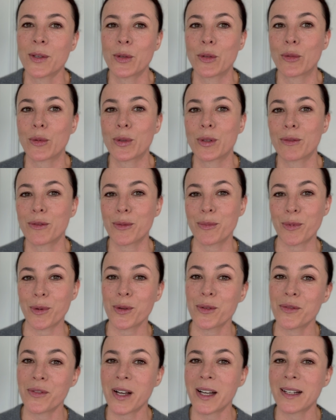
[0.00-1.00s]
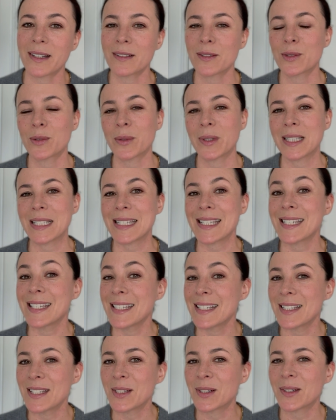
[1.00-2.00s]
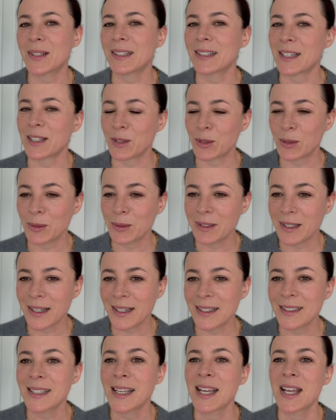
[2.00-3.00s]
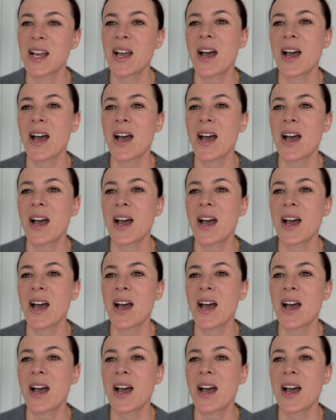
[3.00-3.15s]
a sort of a profile, so it's easier and I know that.